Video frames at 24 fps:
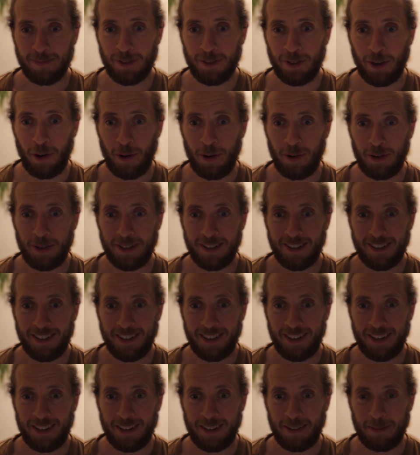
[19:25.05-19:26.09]
code
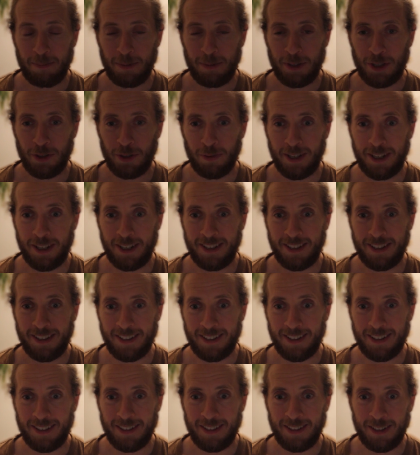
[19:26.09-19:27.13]
between